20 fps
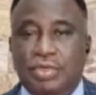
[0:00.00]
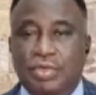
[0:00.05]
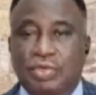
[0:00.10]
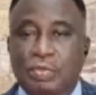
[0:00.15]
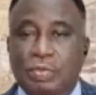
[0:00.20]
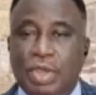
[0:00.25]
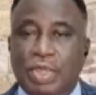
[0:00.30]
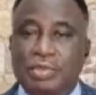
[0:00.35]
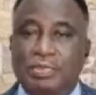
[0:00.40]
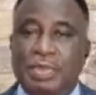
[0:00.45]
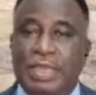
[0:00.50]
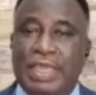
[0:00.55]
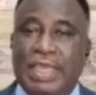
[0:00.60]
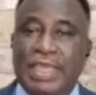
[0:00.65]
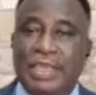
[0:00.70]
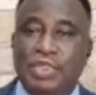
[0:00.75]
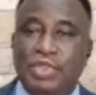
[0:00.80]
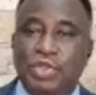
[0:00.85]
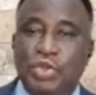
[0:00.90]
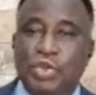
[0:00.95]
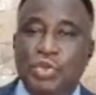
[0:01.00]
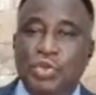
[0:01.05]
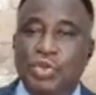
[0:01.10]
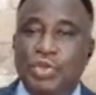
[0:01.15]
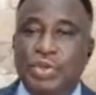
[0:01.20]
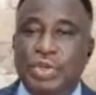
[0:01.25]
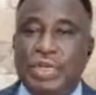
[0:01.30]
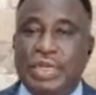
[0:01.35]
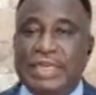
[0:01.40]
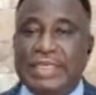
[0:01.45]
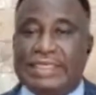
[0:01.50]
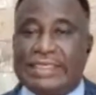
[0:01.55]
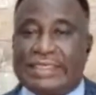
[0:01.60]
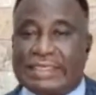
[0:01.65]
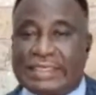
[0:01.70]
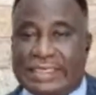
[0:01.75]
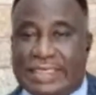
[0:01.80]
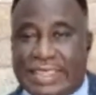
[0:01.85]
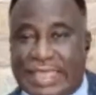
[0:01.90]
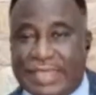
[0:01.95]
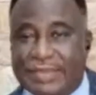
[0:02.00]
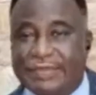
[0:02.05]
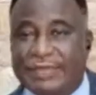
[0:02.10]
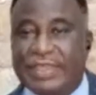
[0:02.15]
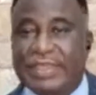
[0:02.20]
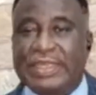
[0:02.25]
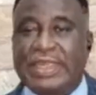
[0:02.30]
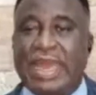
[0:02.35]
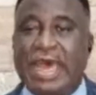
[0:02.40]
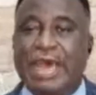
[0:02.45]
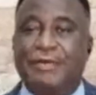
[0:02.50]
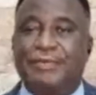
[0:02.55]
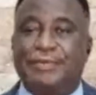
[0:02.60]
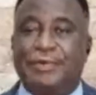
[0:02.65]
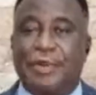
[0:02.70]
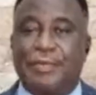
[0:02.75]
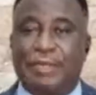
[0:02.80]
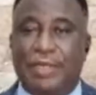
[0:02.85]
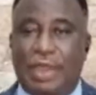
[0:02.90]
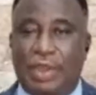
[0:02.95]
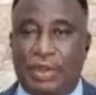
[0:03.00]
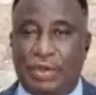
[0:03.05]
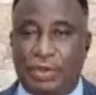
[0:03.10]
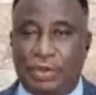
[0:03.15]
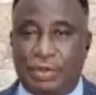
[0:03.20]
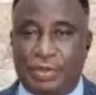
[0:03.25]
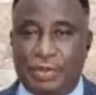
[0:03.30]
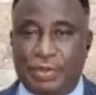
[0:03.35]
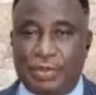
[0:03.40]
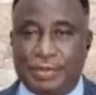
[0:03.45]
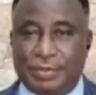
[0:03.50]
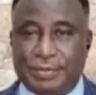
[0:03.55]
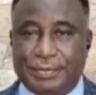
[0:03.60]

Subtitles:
You must begin to receive it now from the Lord.